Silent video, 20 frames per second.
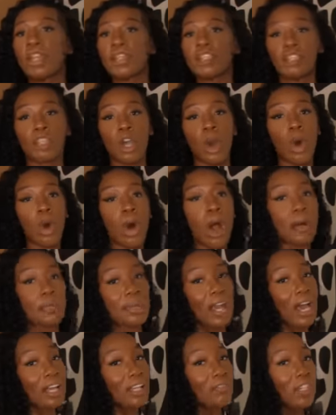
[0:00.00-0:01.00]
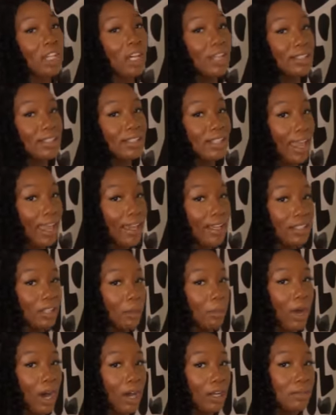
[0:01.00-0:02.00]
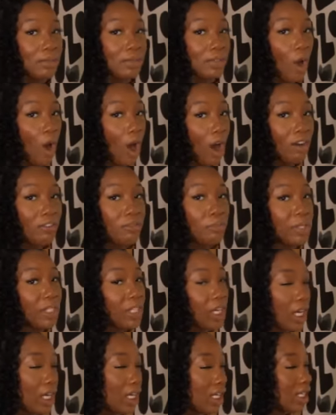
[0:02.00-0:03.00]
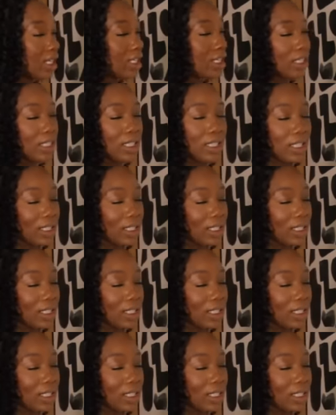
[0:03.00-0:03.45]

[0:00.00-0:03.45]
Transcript: So I'm not even going to take the bottoms off because,